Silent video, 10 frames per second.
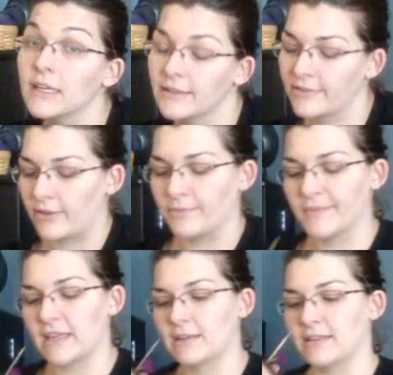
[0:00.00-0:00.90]
So
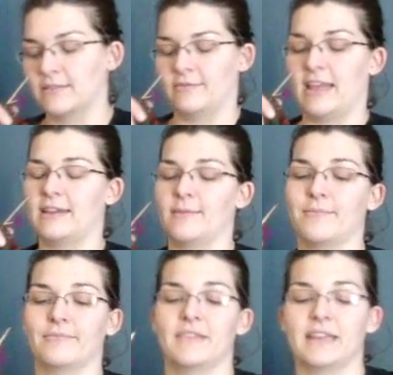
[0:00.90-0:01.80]
I didn't end up
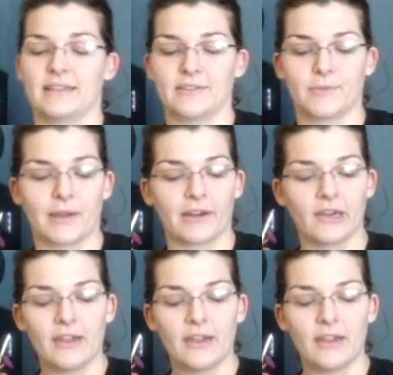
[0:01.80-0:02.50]
knitting the sweater.